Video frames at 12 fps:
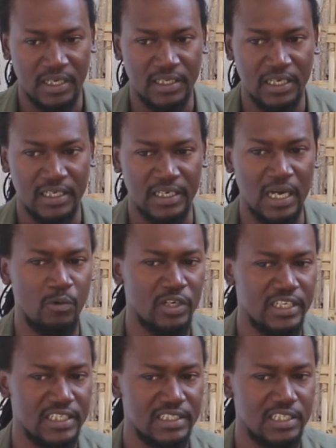and, and
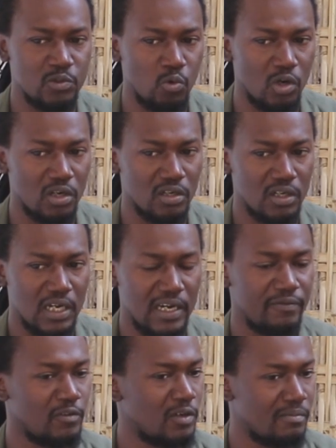nowadays, this world
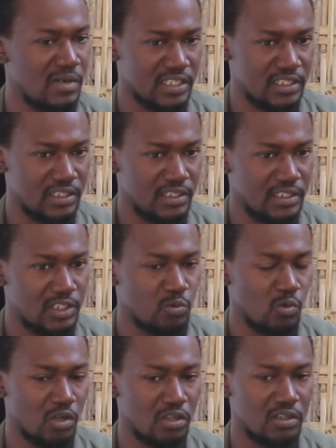have no mercy. This
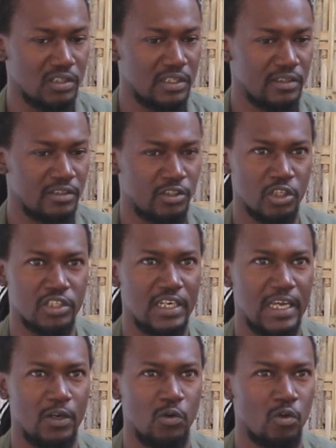world just
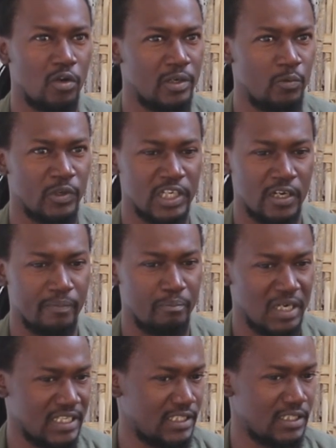like growing without
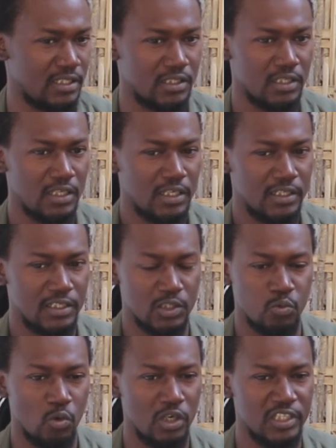blessings.
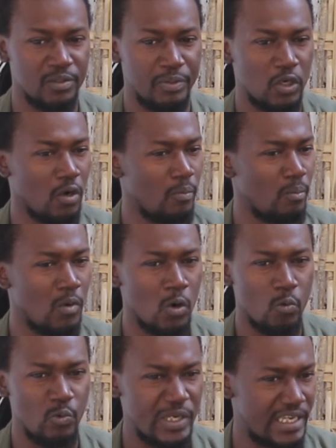This world is become
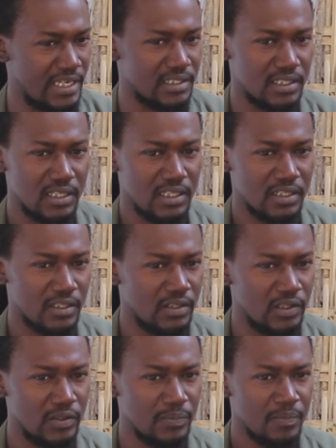more wicked. You
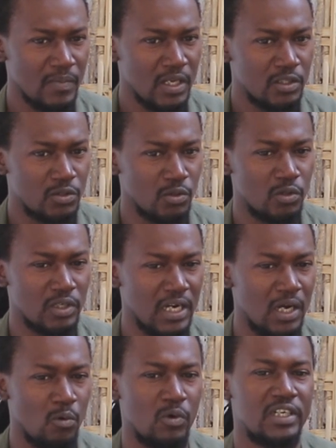know. So
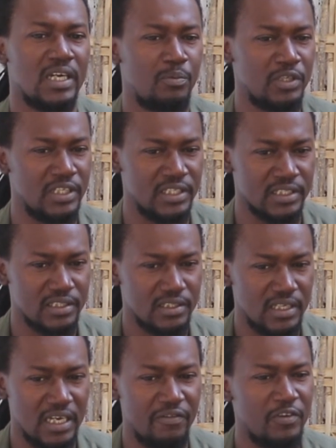now what happened is
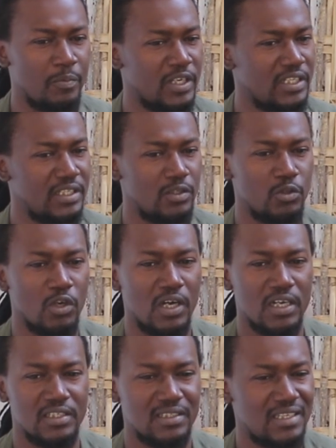everybody you
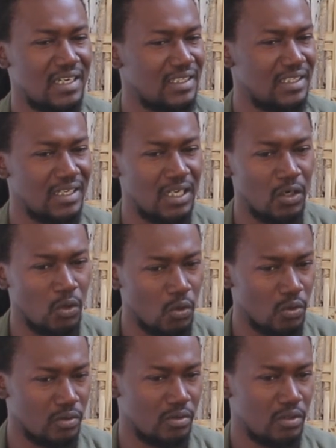are standing
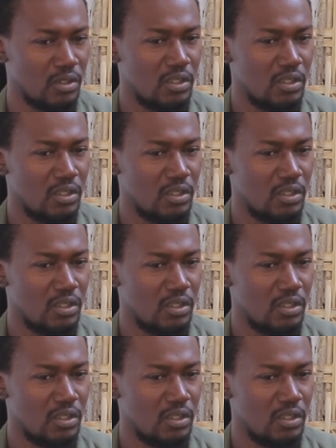alone